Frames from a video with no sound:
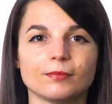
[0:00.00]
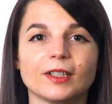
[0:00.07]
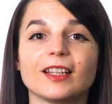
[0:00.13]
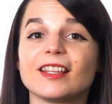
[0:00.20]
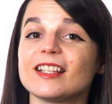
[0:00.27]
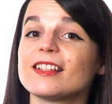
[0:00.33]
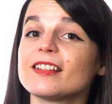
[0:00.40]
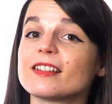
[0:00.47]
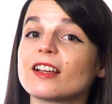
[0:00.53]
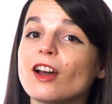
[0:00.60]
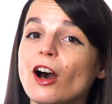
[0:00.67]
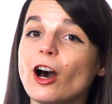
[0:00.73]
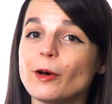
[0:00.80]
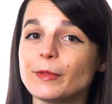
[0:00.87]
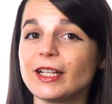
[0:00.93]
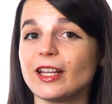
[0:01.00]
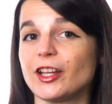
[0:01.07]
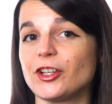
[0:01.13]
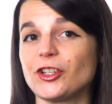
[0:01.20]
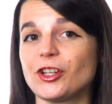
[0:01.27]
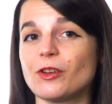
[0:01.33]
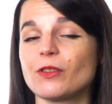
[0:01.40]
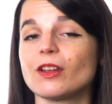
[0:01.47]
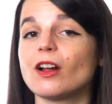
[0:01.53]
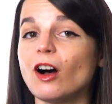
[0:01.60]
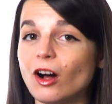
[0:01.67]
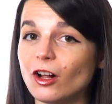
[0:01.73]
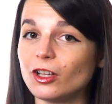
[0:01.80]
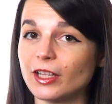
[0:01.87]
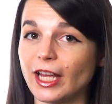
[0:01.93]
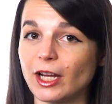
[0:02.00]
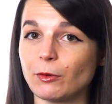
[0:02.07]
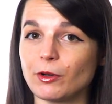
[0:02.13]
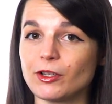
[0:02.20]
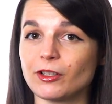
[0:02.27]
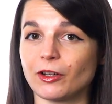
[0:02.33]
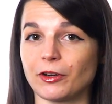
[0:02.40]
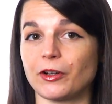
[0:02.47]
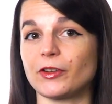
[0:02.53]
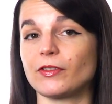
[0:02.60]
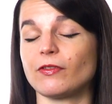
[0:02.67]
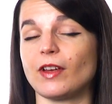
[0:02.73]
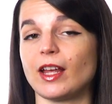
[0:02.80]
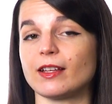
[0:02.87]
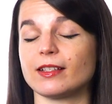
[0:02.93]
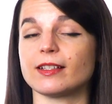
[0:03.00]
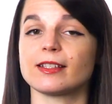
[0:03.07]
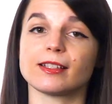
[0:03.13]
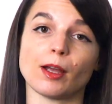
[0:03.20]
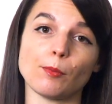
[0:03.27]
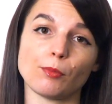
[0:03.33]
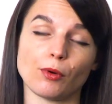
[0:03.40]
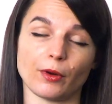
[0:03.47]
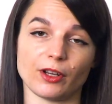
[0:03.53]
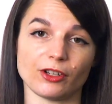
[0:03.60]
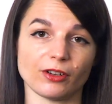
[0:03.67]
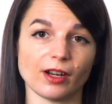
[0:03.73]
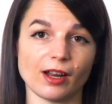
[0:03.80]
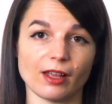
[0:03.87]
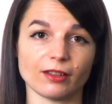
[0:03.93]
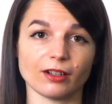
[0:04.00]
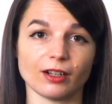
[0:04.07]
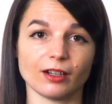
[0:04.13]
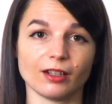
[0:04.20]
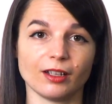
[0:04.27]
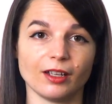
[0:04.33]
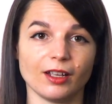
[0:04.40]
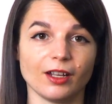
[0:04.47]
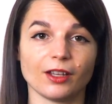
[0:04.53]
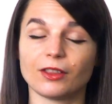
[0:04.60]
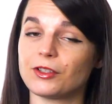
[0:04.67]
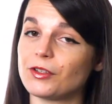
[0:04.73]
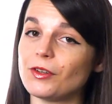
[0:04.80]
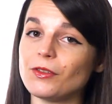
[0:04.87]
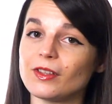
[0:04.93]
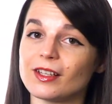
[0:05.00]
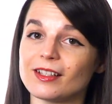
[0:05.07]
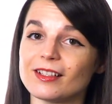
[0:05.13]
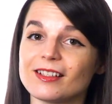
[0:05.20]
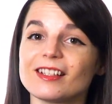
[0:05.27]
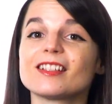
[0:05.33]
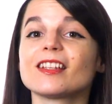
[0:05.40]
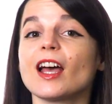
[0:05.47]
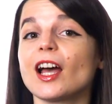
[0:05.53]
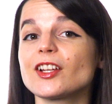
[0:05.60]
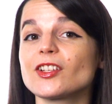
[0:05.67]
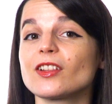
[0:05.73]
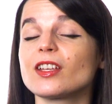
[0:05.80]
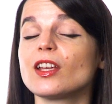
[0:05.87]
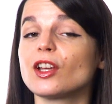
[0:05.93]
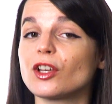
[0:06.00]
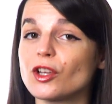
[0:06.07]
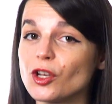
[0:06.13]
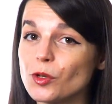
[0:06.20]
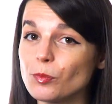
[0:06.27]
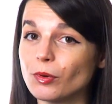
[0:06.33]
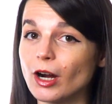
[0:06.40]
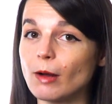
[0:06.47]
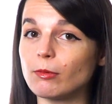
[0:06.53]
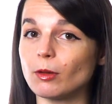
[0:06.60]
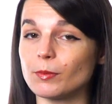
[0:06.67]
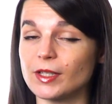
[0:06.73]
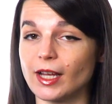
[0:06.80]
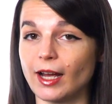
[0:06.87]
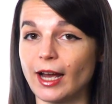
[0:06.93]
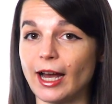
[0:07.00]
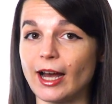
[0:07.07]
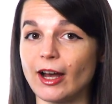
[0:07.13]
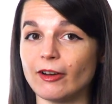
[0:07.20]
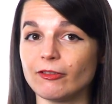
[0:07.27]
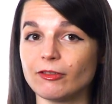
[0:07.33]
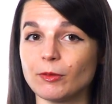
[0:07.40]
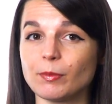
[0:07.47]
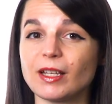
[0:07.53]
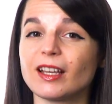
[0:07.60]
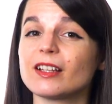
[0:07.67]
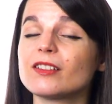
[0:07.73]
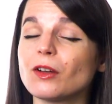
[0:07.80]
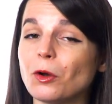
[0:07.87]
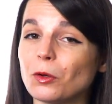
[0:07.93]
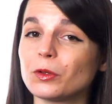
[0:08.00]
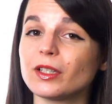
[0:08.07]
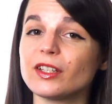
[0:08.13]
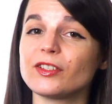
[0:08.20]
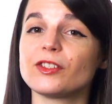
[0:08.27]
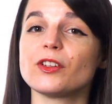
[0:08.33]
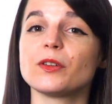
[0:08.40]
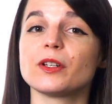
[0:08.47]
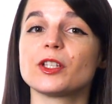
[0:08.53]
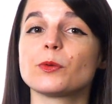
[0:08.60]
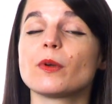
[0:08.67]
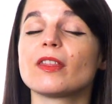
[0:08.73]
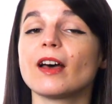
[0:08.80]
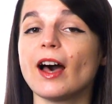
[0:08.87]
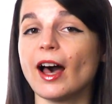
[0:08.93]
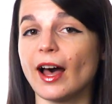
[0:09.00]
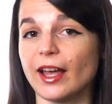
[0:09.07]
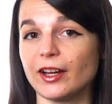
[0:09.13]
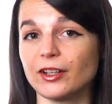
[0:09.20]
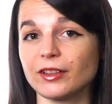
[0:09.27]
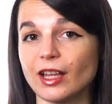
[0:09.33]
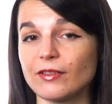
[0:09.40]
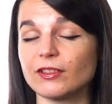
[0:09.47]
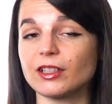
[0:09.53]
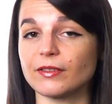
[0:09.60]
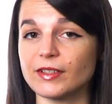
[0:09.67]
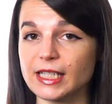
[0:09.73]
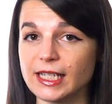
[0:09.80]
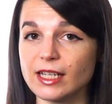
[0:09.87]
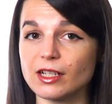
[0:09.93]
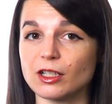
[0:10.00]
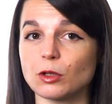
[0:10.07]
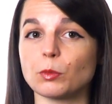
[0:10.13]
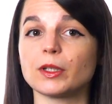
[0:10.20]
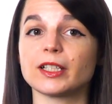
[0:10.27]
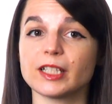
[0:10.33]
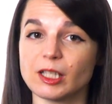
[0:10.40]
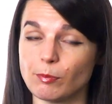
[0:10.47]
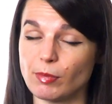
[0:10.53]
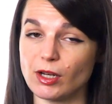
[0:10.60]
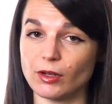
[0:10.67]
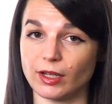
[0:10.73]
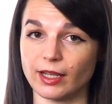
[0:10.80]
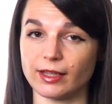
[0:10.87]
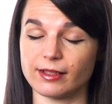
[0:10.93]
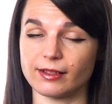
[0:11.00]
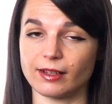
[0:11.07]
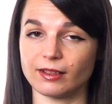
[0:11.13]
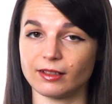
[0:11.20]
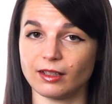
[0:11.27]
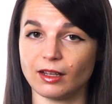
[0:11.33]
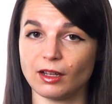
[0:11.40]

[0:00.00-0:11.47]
This is a common issue that all language learners face at some point or another. The truth is, it's actually a good problem to have, because only students with a higher level of skill will experience it.